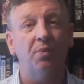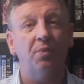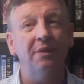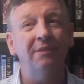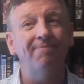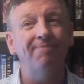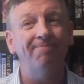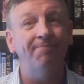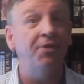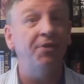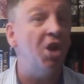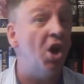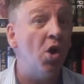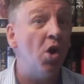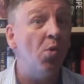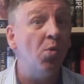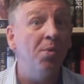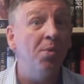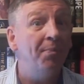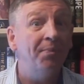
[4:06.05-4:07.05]
Well,
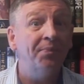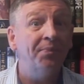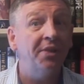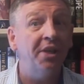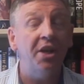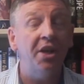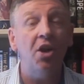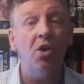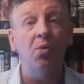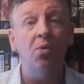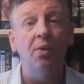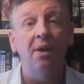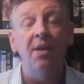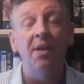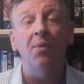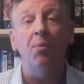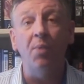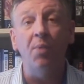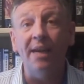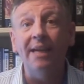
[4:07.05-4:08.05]
no, you know,
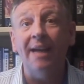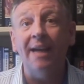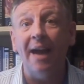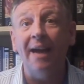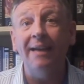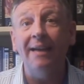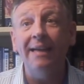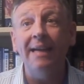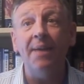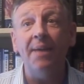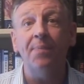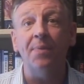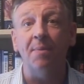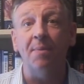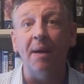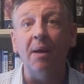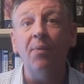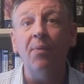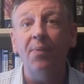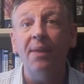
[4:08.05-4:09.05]
we can get
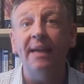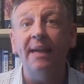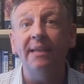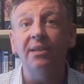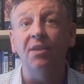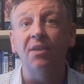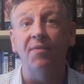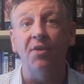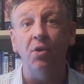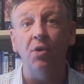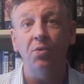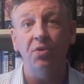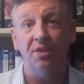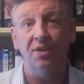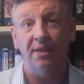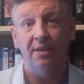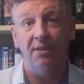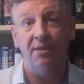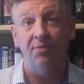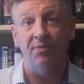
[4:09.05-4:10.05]
them out there to
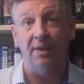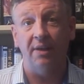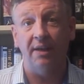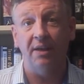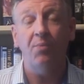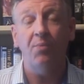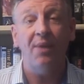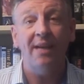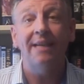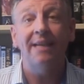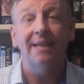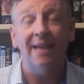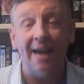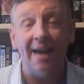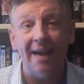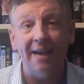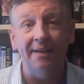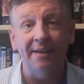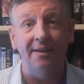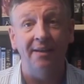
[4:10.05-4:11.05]
vote, right? We
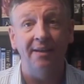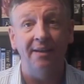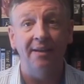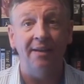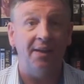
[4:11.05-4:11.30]
can.